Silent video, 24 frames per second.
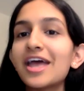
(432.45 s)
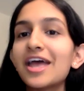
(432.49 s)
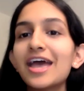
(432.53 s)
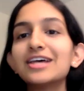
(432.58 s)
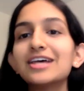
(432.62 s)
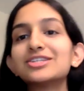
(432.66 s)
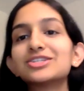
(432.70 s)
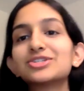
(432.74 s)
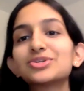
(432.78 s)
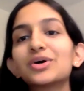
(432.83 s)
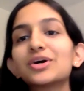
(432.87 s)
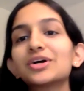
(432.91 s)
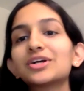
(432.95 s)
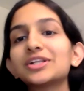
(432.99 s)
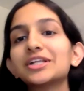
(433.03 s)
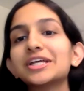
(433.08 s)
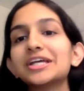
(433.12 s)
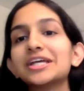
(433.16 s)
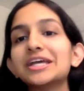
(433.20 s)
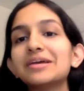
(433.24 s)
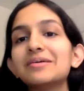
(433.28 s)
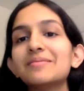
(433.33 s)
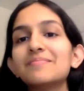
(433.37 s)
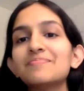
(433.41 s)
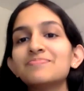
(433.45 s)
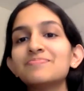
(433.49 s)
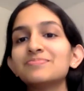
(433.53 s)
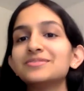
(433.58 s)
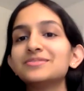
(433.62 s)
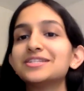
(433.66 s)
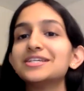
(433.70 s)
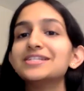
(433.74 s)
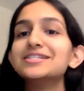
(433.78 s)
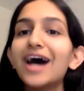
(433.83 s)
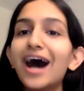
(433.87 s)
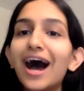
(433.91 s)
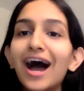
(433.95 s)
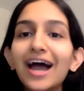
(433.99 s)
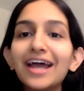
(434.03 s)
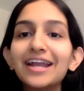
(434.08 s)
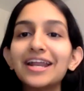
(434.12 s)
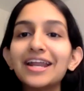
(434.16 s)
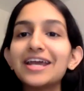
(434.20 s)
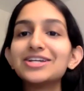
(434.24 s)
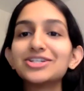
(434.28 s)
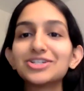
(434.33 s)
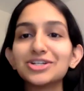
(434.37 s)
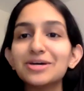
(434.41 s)
historically denied
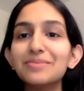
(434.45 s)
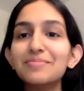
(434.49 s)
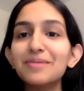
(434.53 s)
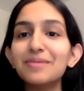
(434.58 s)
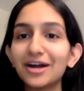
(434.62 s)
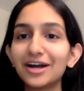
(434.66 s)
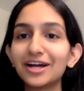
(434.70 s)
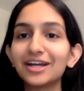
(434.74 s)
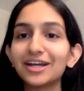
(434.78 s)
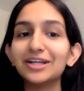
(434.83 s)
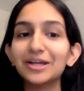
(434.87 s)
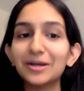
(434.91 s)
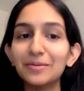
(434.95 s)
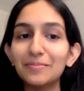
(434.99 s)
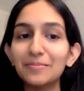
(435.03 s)
Asian American